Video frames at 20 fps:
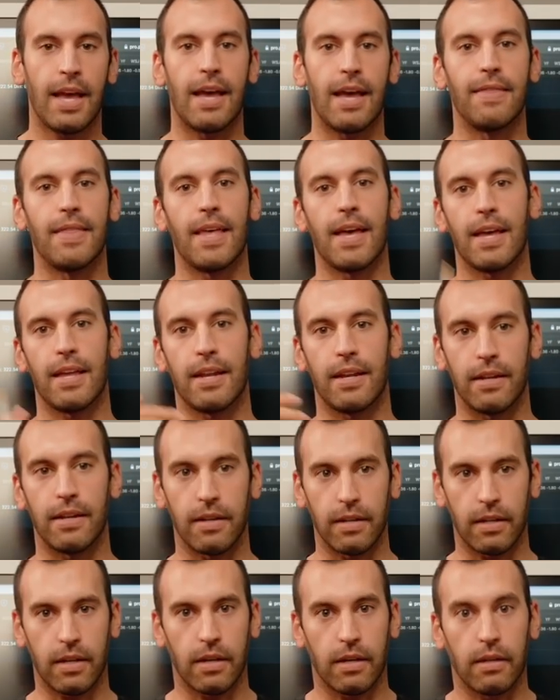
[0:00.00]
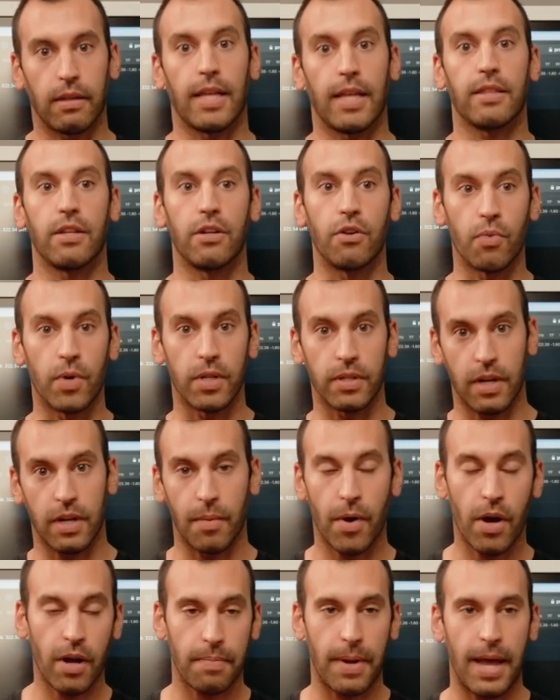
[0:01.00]
and then let the new ones
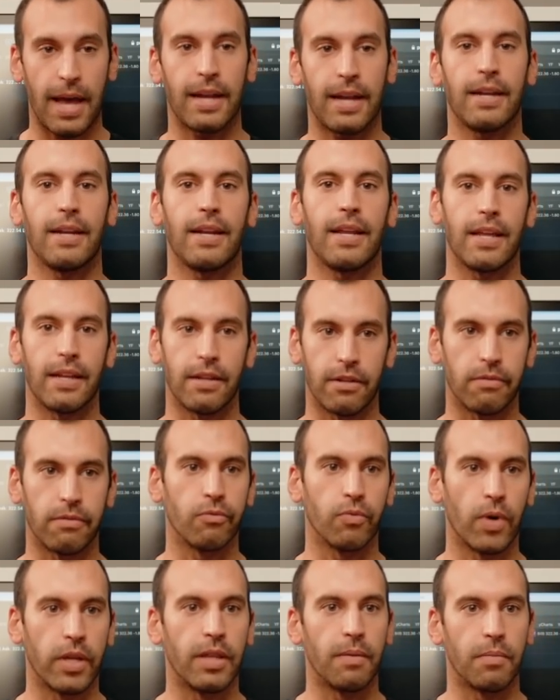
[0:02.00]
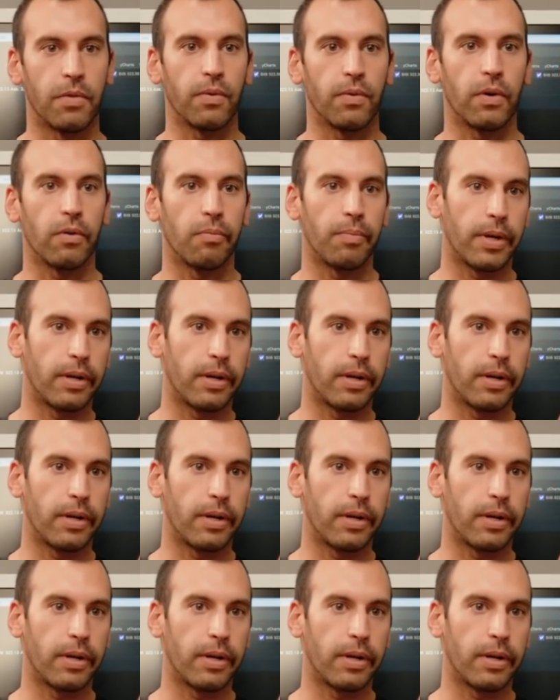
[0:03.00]
come on patent and run them through.